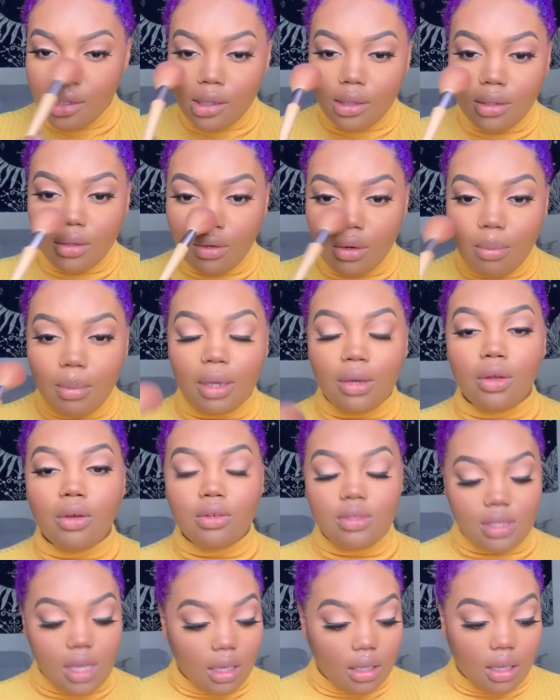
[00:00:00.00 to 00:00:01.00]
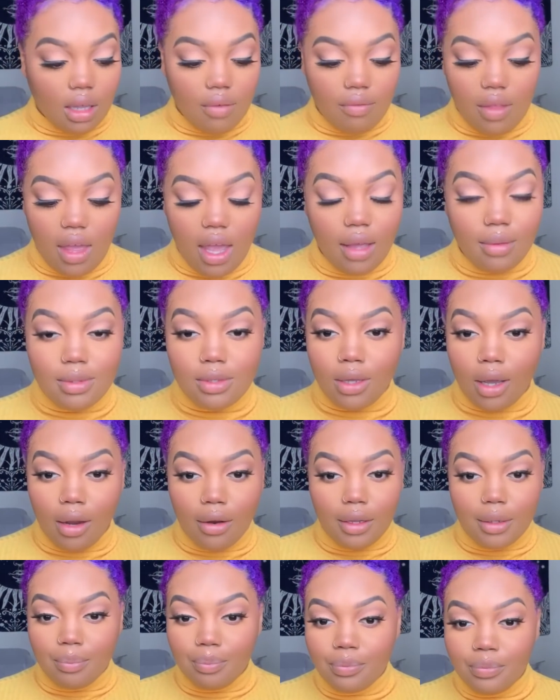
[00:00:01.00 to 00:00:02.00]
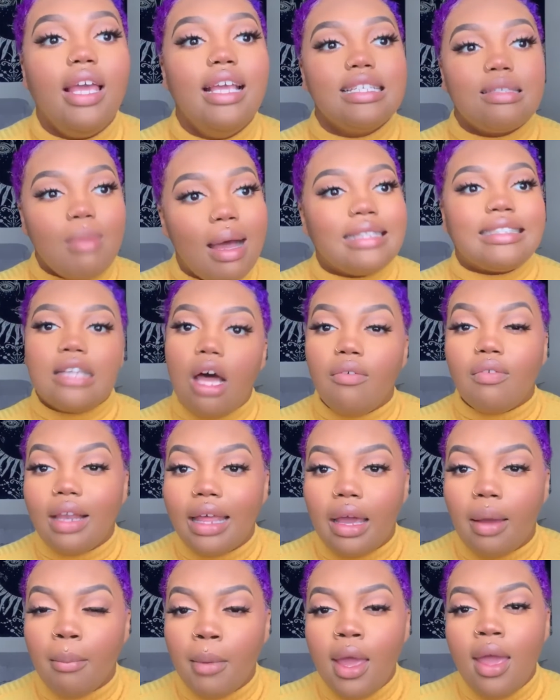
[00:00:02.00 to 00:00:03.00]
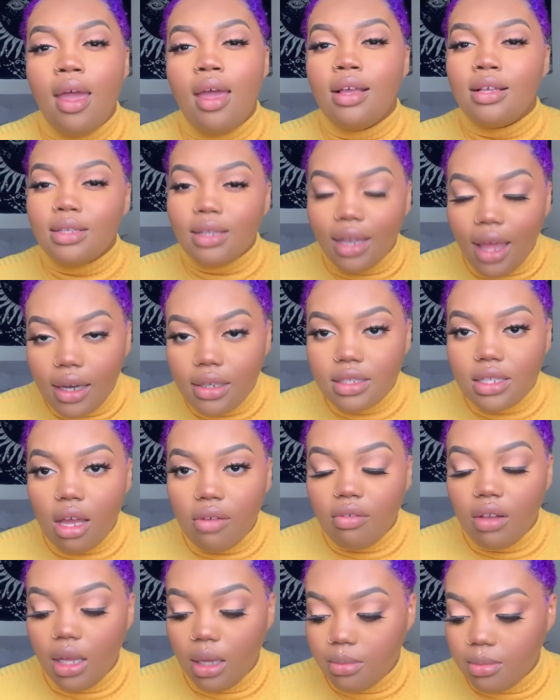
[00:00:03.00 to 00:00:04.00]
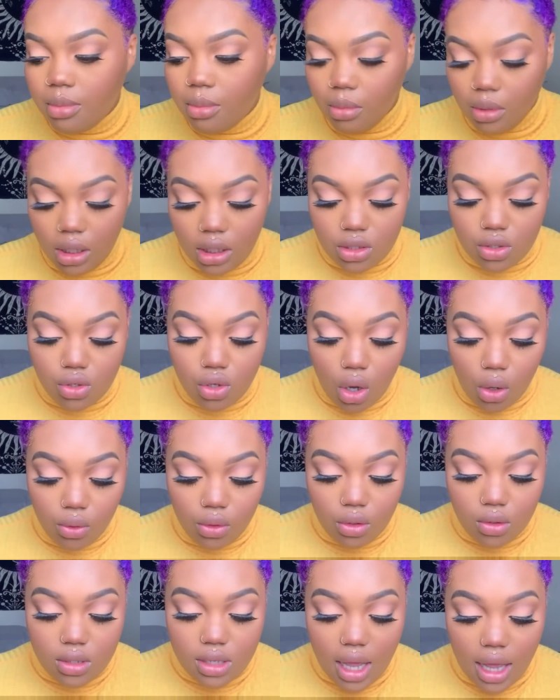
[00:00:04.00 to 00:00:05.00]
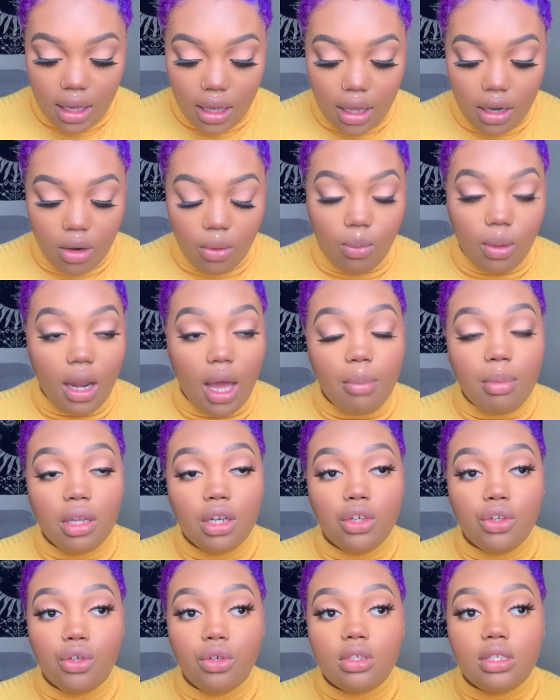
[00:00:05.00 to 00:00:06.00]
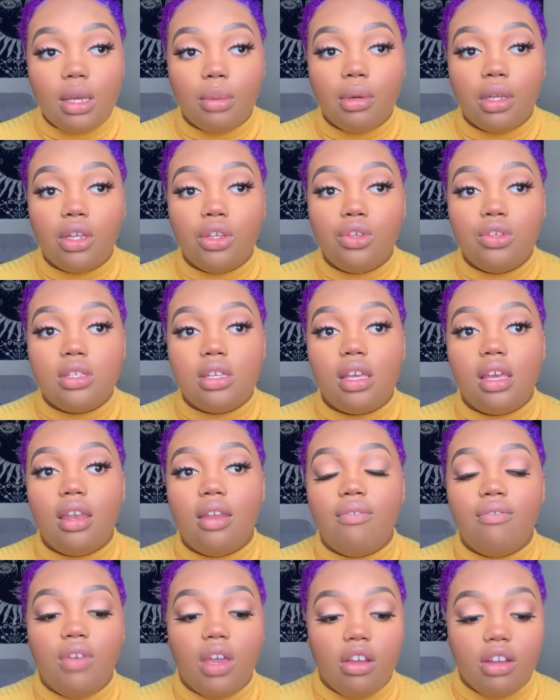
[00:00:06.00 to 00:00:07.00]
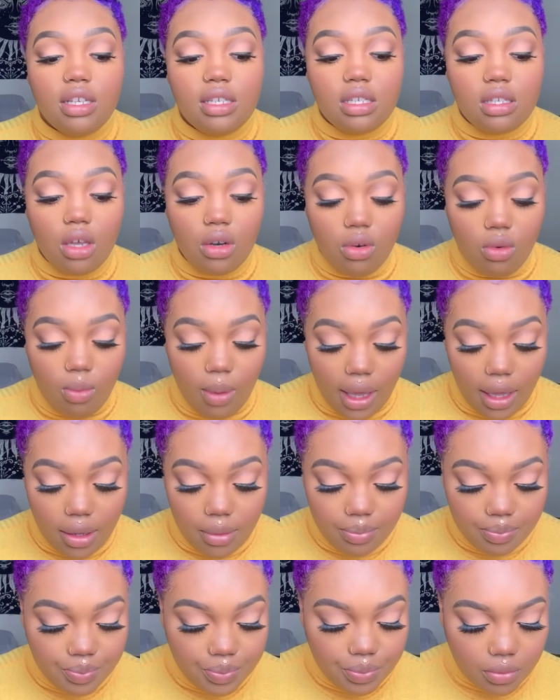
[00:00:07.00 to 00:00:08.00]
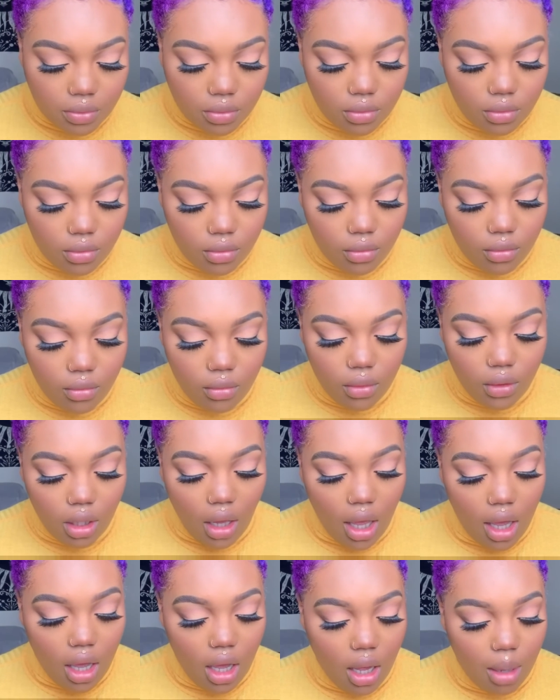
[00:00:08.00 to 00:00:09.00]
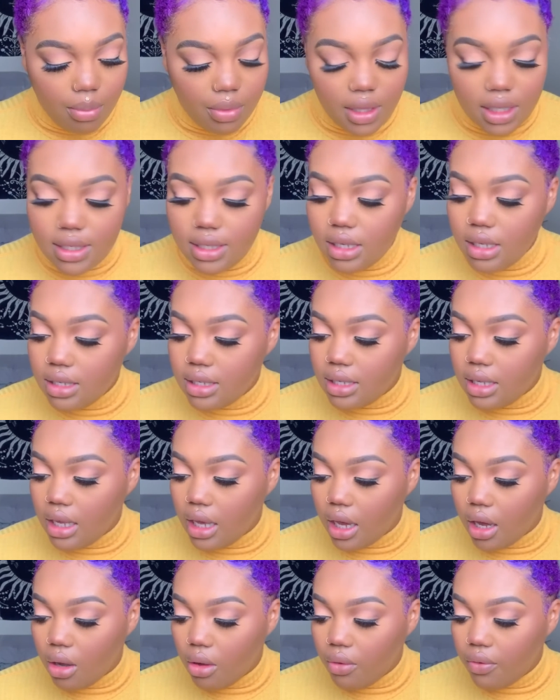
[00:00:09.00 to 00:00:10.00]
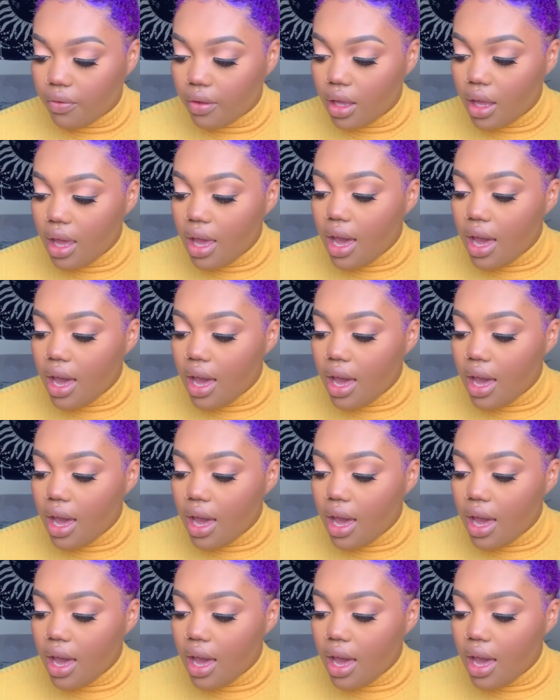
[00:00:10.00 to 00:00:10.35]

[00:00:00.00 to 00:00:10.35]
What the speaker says: Little on my nose, I love that, sorry. It's my soft glam. A lot of soft glam looks don't use highlighter. What I'm gonna do is I'm gonna use it in a very subtle way. This is the e.l.f.